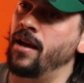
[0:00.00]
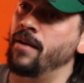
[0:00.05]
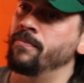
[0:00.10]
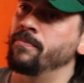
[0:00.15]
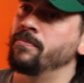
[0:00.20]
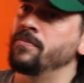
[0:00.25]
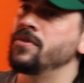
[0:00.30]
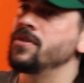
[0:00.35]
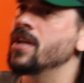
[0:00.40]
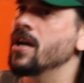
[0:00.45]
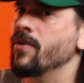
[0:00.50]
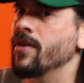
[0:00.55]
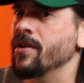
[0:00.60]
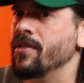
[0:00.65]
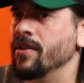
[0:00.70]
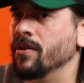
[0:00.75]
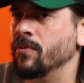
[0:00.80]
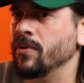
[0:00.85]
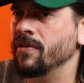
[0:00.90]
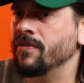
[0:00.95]
um, no
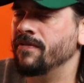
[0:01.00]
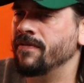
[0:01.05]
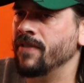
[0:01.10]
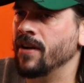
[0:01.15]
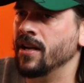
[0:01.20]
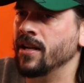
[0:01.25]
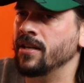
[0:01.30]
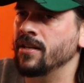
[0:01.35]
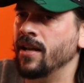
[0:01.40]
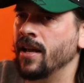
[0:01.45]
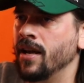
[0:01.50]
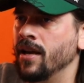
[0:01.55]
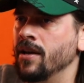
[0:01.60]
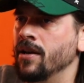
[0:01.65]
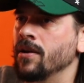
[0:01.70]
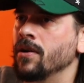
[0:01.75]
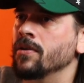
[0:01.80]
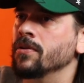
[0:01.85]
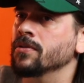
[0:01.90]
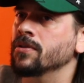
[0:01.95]
i think we find
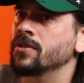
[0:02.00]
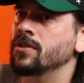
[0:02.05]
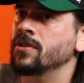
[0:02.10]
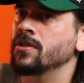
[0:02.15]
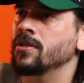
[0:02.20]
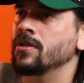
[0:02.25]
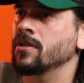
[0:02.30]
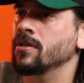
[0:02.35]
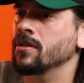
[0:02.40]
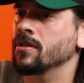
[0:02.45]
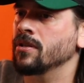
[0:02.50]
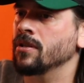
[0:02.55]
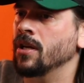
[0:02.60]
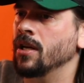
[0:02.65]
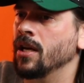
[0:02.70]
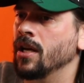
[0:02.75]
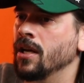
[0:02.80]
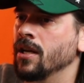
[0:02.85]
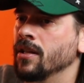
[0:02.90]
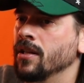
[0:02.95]
out
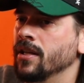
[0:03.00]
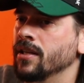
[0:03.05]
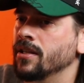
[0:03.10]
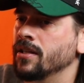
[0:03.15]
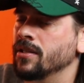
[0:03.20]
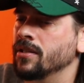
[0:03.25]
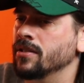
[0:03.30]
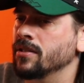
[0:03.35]
uh, like